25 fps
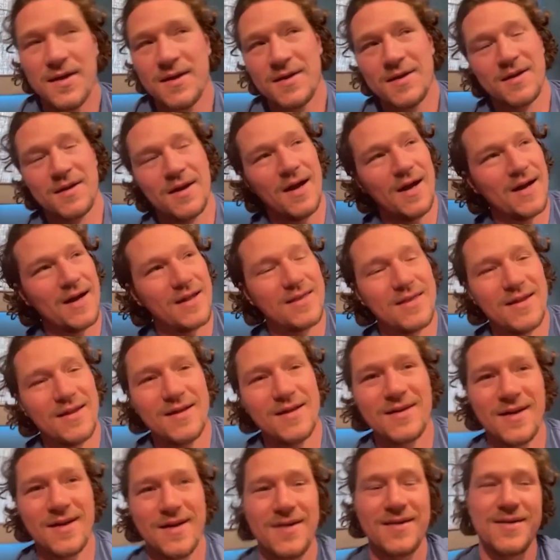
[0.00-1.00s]
Yeah, I
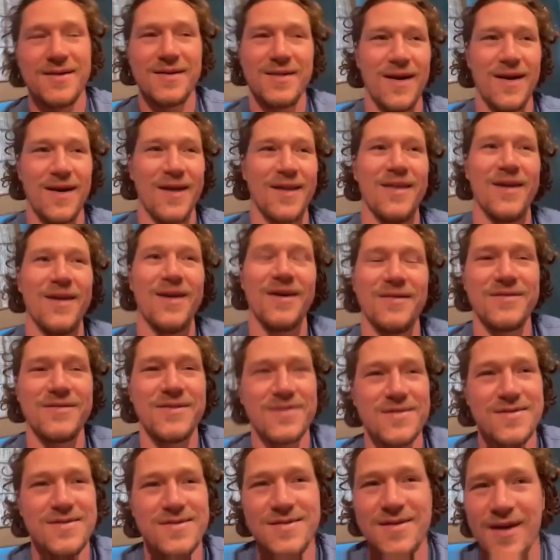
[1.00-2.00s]
think
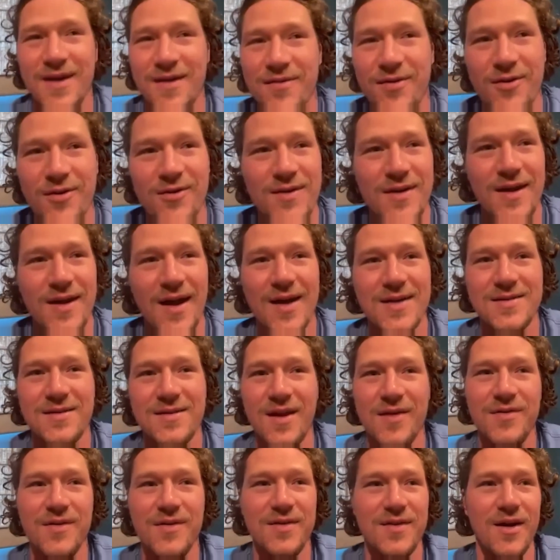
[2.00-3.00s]
I've heard the guys
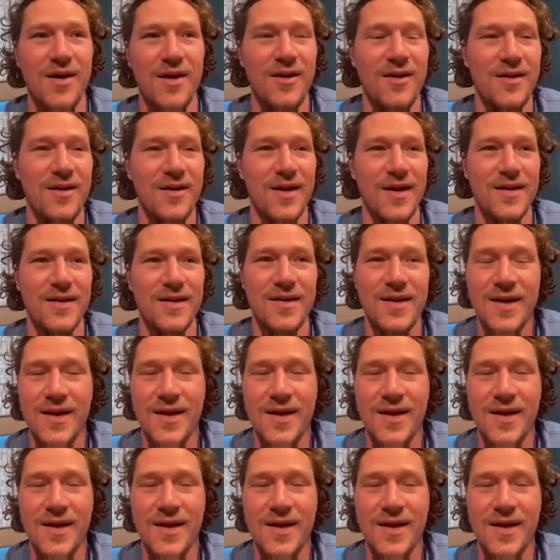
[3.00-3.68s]
love it there.